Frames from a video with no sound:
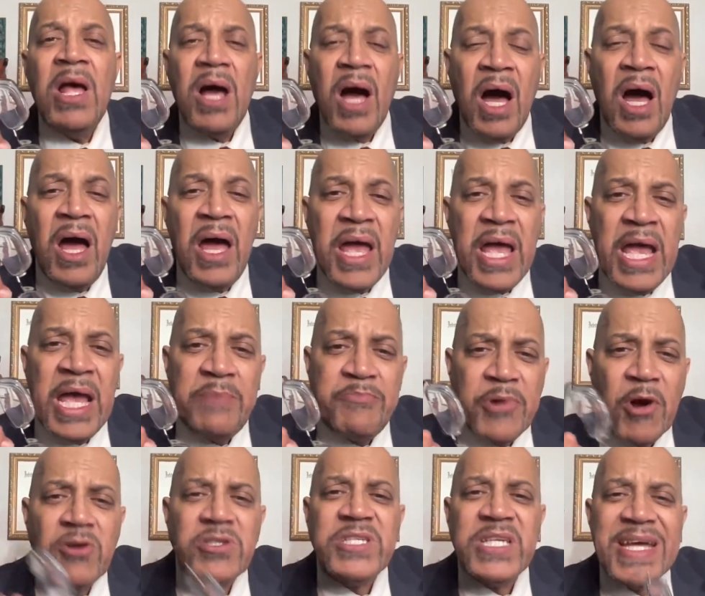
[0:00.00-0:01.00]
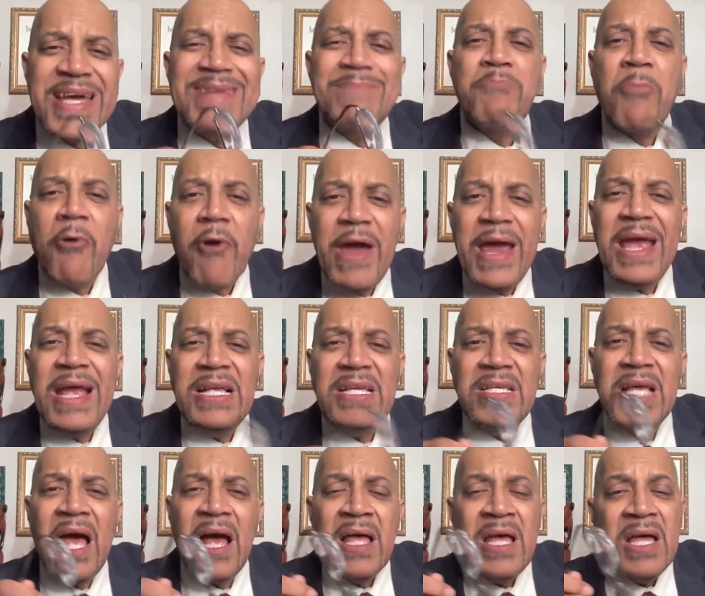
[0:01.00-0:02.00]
uh, a, a person can bring